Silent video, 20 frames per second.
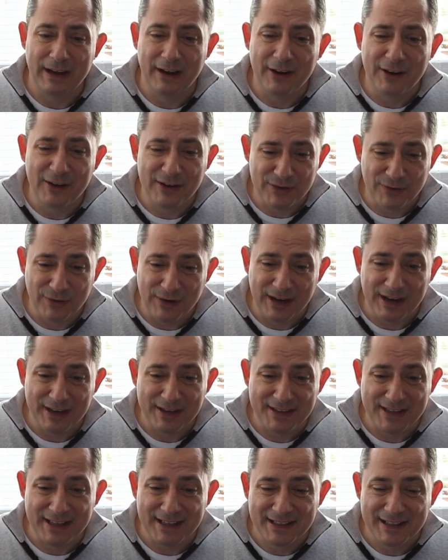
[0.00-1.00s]
I know it's written as
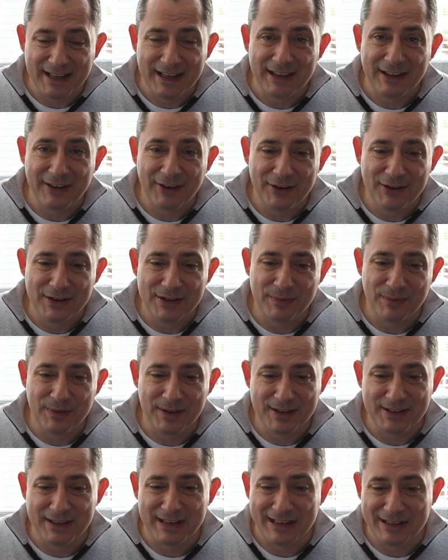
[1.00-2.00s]
16th notes with
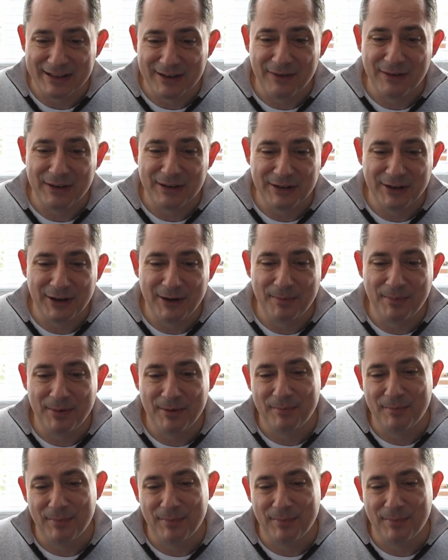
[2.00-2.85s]
a 6 over the top,